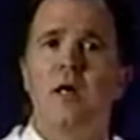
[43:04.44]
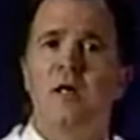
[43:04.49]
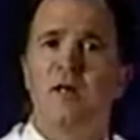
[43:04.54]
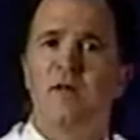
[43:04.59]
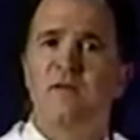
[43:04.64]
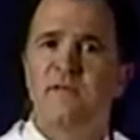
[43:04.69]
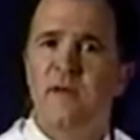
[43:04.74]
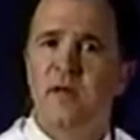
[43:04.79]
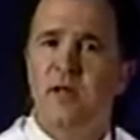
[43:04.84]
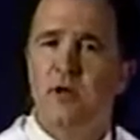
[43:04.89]

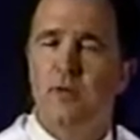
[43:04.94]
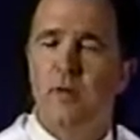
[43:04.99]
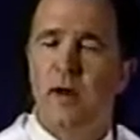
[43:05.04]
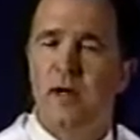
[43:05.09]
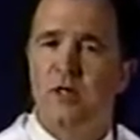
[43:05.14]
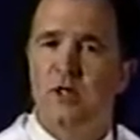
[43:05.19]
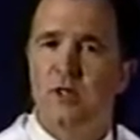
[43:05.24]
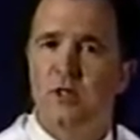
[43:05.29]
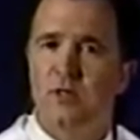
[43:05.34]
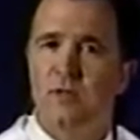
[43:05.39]

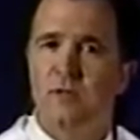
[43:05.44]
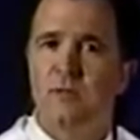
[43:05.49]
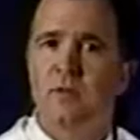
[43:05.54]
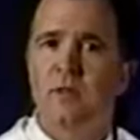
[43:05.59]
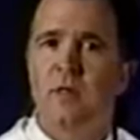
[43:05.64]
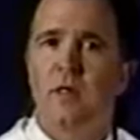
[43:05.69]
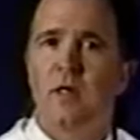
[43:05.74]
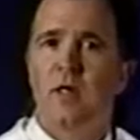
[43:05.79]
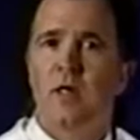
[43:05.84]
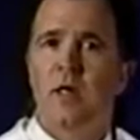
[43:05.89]
configuration.
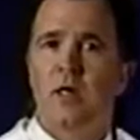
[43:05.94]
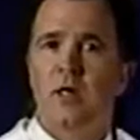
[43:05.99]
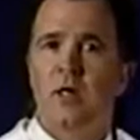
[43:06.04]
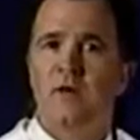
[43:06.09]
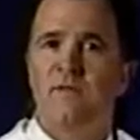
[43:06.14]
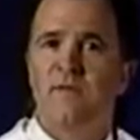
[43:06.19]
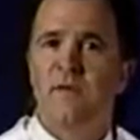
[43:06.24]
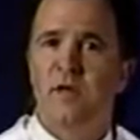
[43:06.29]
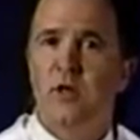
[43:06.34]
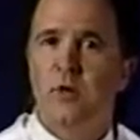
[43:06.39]

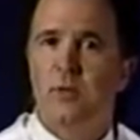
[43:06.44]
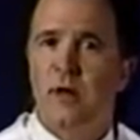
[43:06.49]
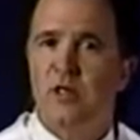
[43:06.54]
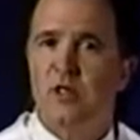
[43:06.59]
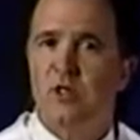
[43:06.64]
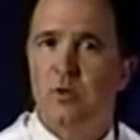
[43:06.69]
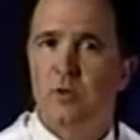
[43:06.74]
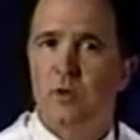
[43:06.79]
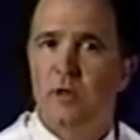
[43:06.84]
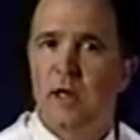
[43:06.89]

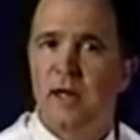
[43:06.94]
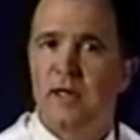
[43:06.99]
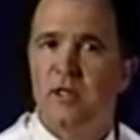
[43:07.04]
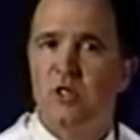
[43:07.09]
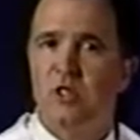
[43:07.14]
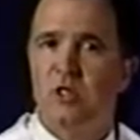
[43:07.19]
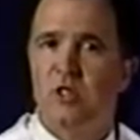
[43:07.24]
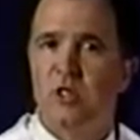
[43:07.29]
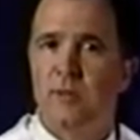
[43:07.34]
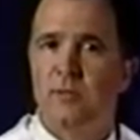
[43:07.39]
Configurational
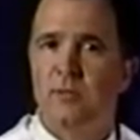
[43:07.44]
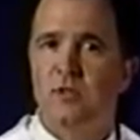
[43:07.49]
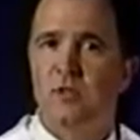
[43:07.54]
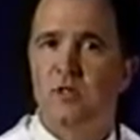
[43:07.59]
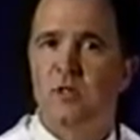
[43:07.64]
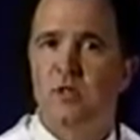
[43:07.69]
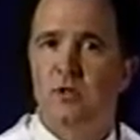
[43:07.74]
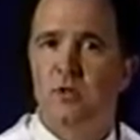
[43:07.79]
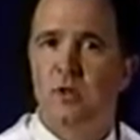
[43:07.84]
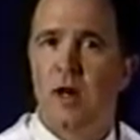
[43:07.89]
relationships
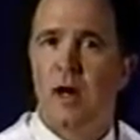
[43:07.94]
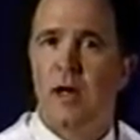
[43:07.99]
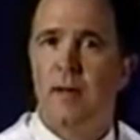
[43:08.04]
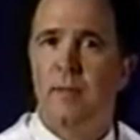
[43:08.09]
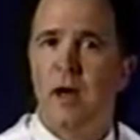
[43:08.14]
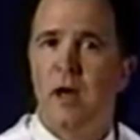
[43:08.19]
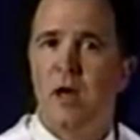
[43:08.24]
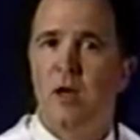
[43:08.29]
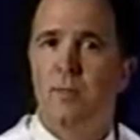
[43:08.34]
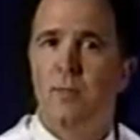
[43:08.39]
describe
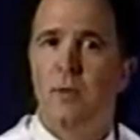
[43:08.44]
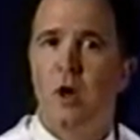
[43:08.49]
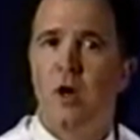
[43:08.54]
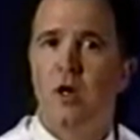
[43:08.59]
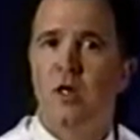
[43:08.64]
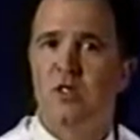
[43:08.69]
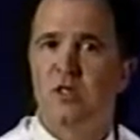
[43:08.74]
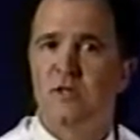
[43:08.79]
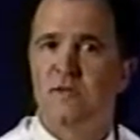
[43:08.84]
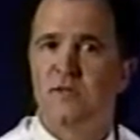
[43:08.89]
how the
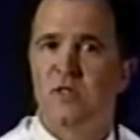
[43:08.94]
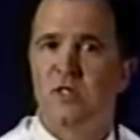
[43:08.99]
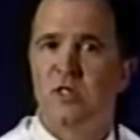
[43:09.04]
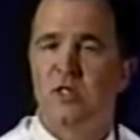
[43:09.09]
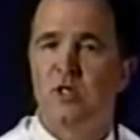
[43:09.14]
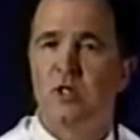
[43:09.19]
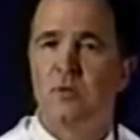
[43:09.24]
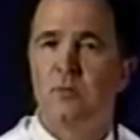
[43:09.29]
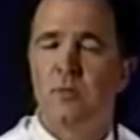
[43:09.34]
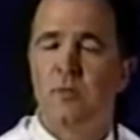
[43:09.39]
parts of a
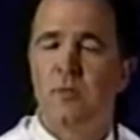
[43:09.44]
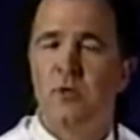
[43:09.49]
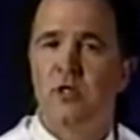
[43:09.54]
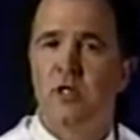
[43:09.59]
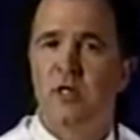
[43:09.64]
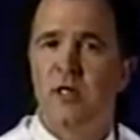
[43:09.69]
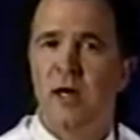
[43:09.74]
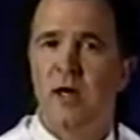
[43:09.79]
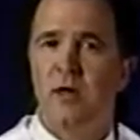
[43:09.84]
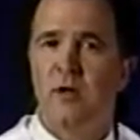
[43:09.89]
system are put
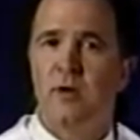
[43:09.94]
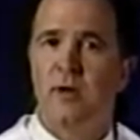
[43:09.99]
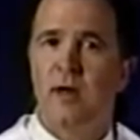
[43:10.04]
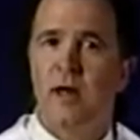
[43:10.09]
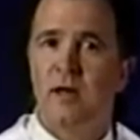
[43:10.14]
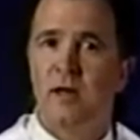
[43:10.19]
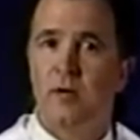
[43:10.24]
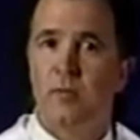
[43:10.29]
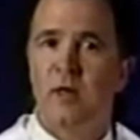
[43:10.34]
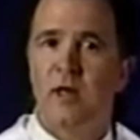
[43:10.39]
together and
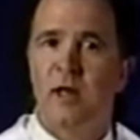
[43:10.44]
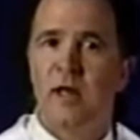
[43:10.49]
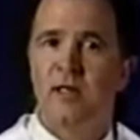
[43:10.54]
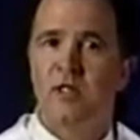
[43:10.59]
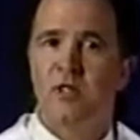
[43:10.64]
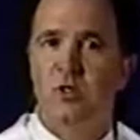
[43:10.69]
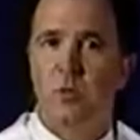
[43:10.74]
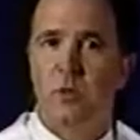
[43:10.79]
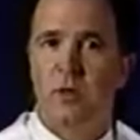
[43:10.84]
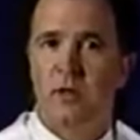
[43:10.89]
how they relate
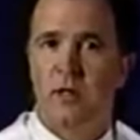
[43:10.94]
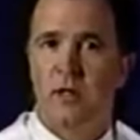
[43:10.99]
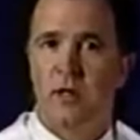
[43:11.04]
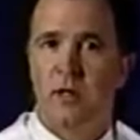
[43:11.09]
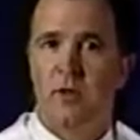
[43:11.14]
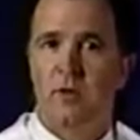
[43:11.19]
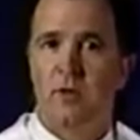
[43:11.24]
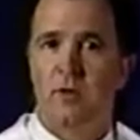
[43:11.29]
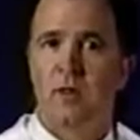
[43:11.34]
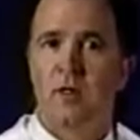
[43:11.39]
to one
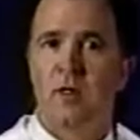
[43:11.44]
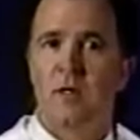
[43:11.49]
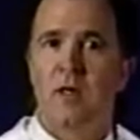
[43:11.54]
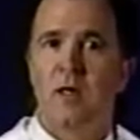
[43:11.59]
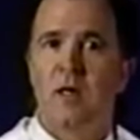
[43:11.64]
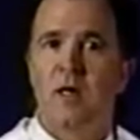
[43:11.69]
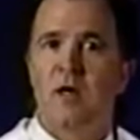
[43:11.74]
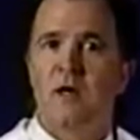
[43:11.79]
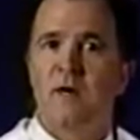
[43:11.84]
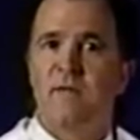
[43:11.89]
another.
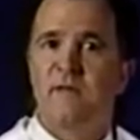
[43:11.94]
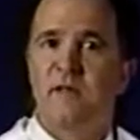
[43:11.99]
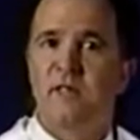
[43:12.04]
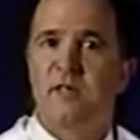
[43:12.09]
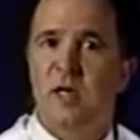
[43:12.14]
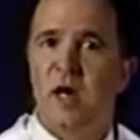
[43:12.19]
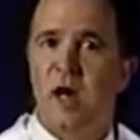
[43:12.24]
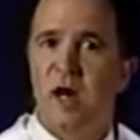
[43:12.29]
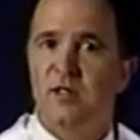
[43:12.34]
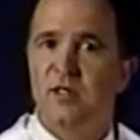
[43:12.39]

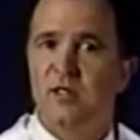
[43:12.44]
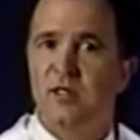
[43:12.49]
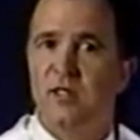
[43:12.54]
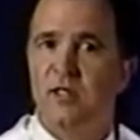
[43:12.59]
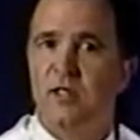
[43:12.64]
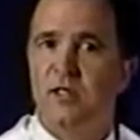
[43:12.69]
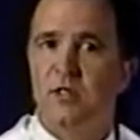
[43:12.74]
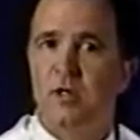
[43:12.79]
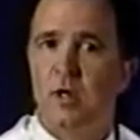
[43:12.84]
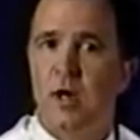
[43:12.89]
Viscosity
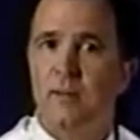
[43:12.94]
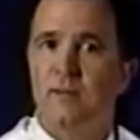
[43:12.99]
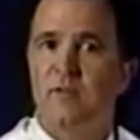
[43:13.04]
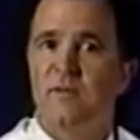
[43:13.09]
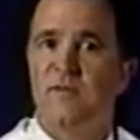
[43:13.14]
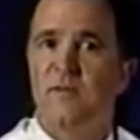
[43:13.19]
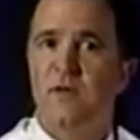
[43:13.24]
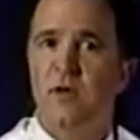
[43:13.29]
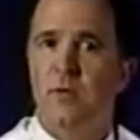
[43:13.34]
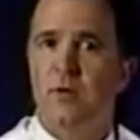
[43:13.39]
describes
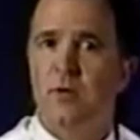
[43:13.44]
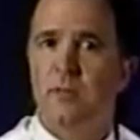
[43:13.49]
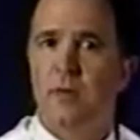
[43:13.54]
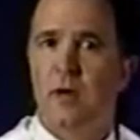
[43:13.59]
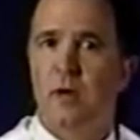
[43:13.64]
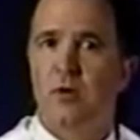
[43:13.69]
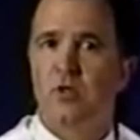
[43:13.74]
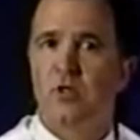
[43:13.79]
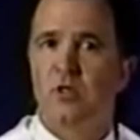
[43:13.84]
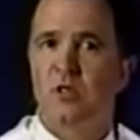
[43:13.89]
fluid
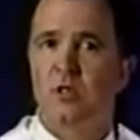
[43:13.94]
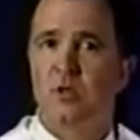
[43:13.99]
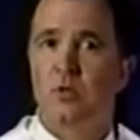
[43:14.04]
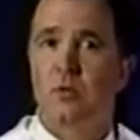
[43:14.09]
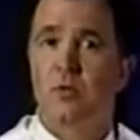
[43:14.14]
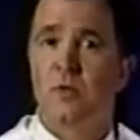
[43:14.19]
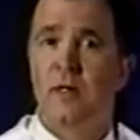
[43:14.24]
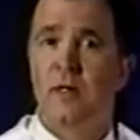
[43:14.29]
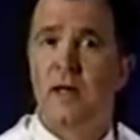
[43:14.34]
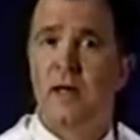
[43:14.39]
motions
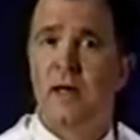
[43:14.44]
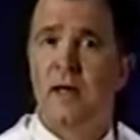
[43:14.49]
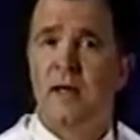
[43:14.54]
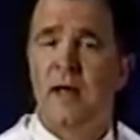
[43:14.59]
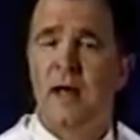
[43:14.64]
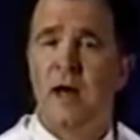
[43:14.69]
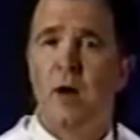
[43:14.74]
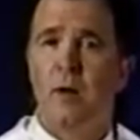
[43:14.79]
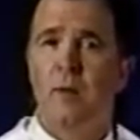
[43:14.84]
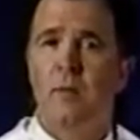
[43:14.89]
and
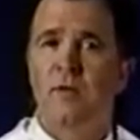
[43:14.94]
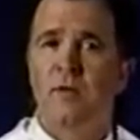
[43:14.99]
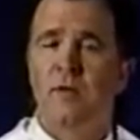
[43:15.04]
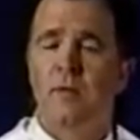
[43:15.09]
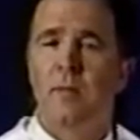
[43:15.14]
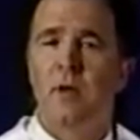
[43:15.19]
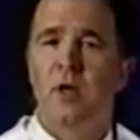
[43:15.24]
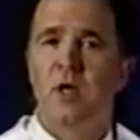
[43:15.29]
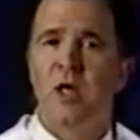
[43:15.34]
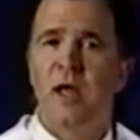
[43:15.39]
how the
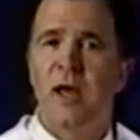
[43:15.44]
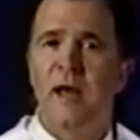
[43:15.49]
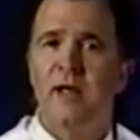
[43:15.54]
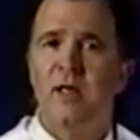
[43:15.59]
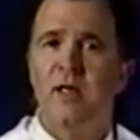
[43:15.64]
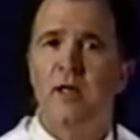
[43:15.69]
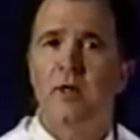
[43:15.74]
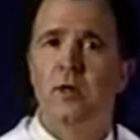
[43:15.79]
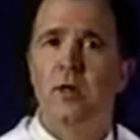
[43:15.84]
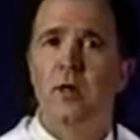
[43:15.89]

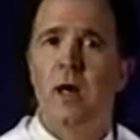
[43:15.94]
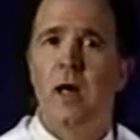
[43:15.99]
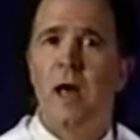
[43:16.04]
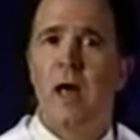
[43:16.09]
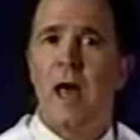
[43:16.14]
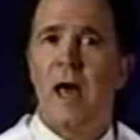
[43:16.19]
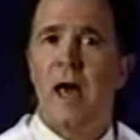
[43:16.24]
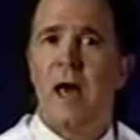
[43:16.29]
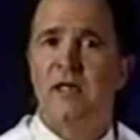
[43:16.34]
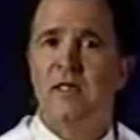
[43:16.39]
molecular
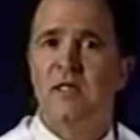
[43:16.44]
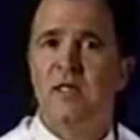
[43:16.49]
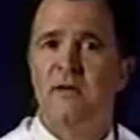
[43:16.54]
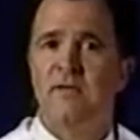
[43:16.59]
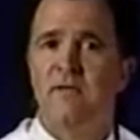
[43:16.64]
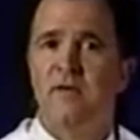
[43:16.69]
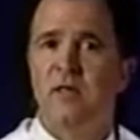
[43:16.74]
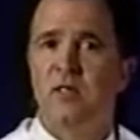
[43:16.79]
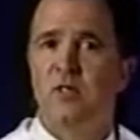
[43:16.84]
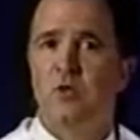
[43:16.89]

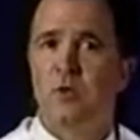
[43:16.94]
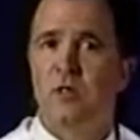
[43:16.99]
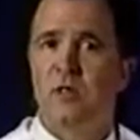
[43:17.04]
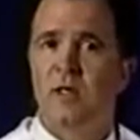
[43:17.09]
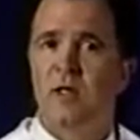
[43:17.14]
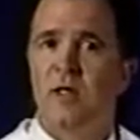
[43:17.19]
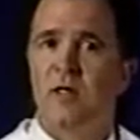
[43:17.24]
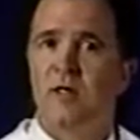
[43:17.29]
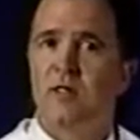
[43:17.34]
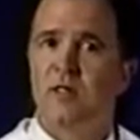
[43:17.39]
activities
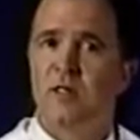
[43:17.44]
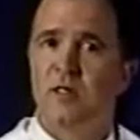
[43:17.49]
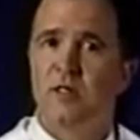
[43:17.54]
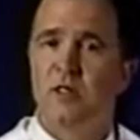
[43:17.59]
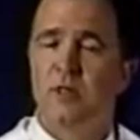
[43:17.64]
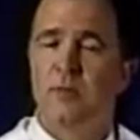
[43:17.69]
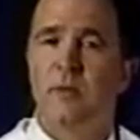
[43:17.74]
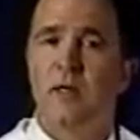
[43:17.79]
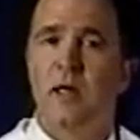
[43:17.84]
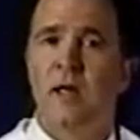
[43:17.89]
within a
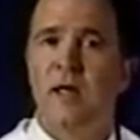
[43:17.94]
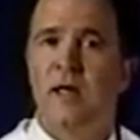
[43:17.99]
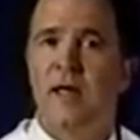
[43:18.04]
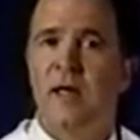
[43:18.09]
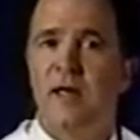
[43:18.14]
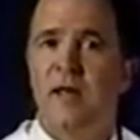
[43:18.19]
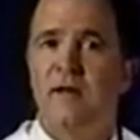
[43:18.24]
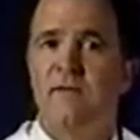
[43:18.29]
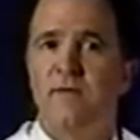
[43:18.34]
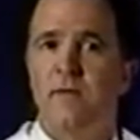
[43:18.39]
system can
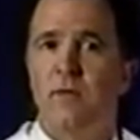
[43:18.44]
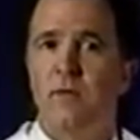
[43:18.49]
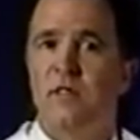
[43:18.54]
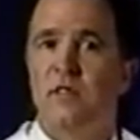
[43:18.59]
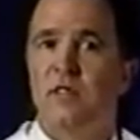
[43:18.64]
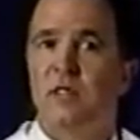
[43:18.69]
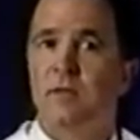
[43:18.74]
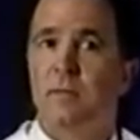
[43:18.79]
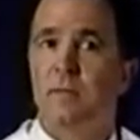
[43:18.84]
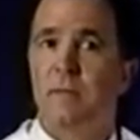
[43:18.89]

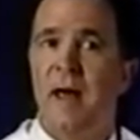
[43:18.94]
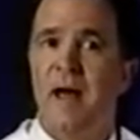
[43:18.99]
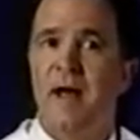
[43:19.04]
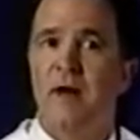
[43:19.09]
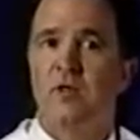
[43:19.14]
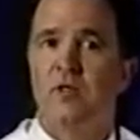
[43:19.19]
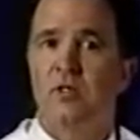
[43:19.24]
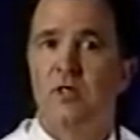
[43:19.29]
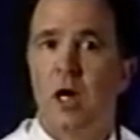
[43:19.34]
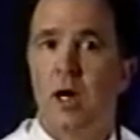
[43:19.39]
influence its
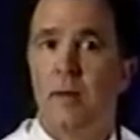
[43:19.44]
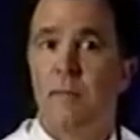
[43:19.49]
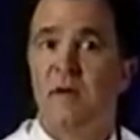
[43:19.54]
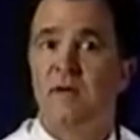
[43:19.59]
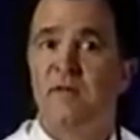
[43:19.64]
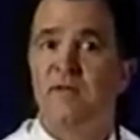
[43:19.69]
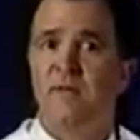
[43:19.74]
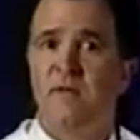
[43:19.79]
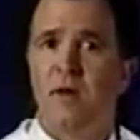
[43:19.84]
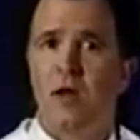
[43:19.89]
macroscopic
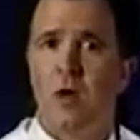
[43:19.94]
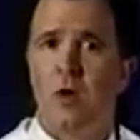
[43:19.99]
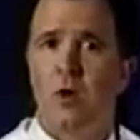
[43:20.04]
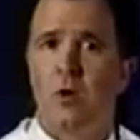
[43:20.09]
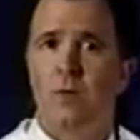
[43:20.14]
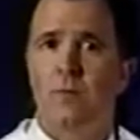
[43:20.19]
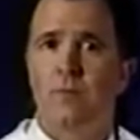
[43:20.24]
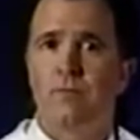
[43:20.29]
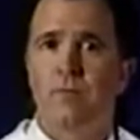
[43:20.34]
flow.